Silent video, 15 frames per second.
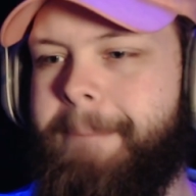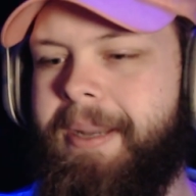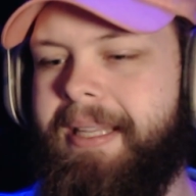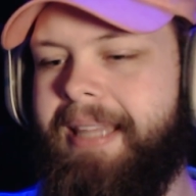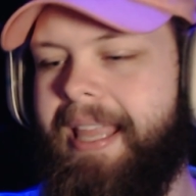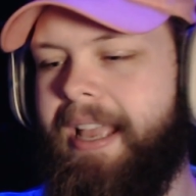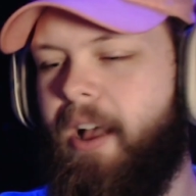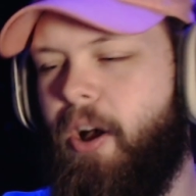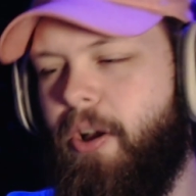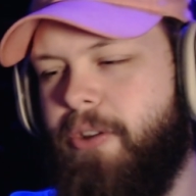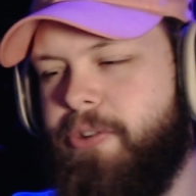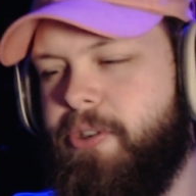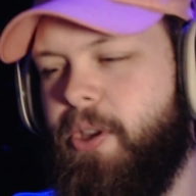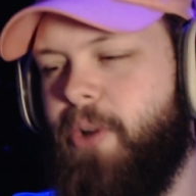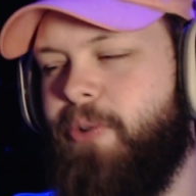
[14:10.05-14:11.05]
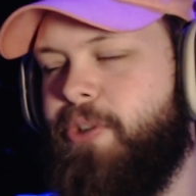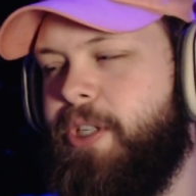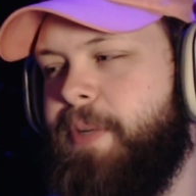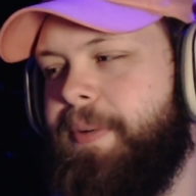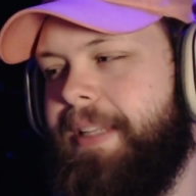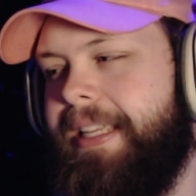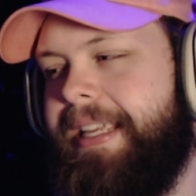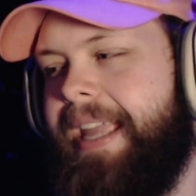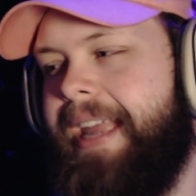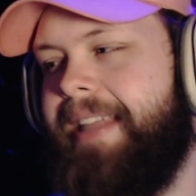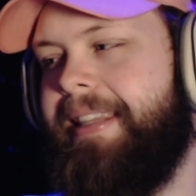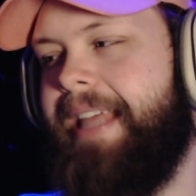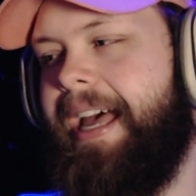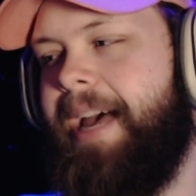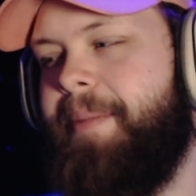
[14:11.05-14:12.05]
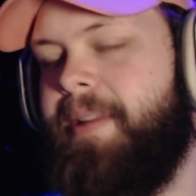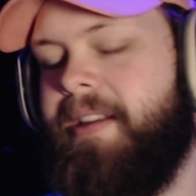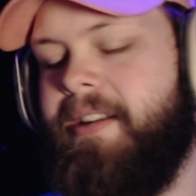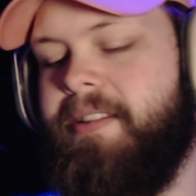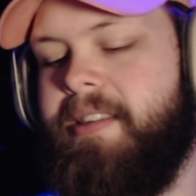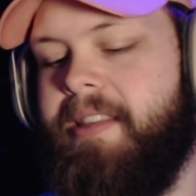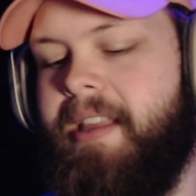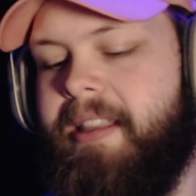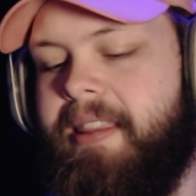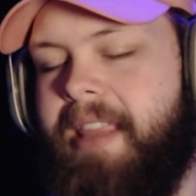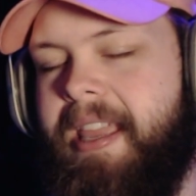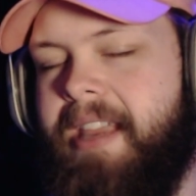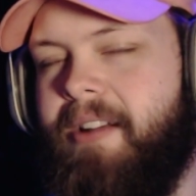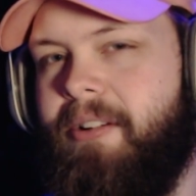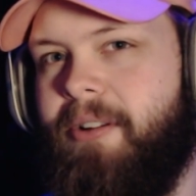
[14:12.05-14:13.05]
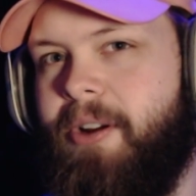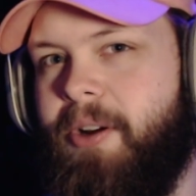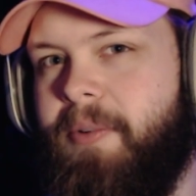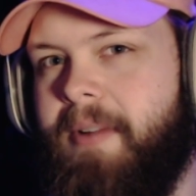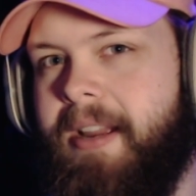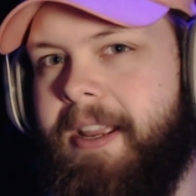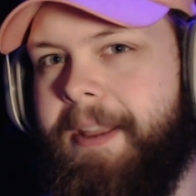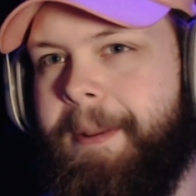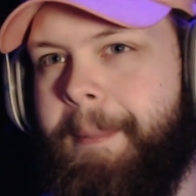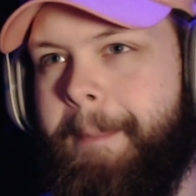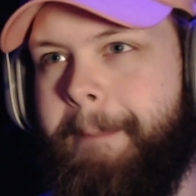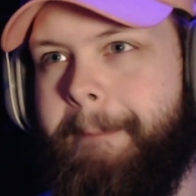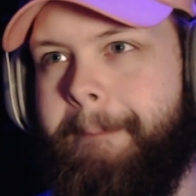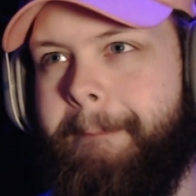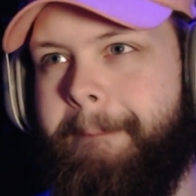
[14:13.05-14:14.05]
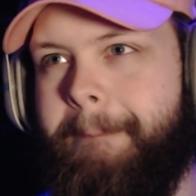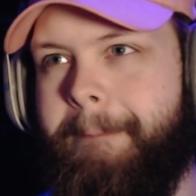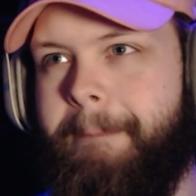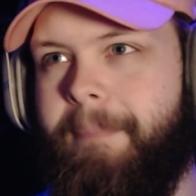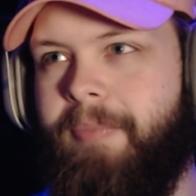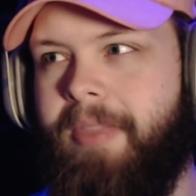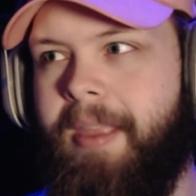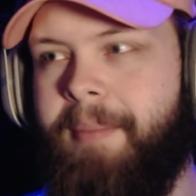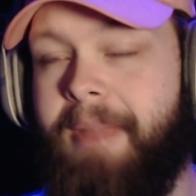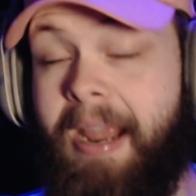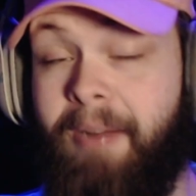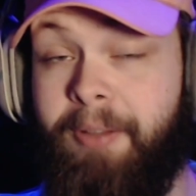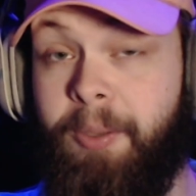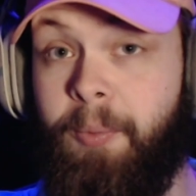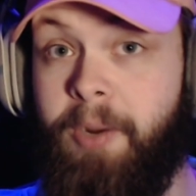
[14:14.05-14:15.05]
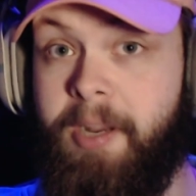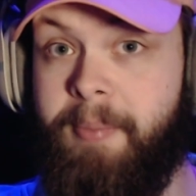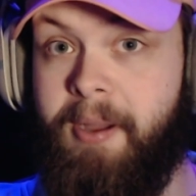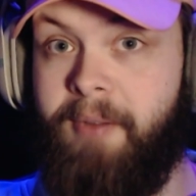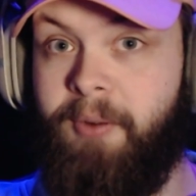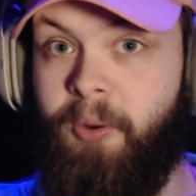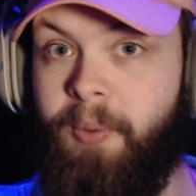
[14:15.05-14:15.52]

but like, also, she really can't die because of that thing on her, right? I'm not really worried about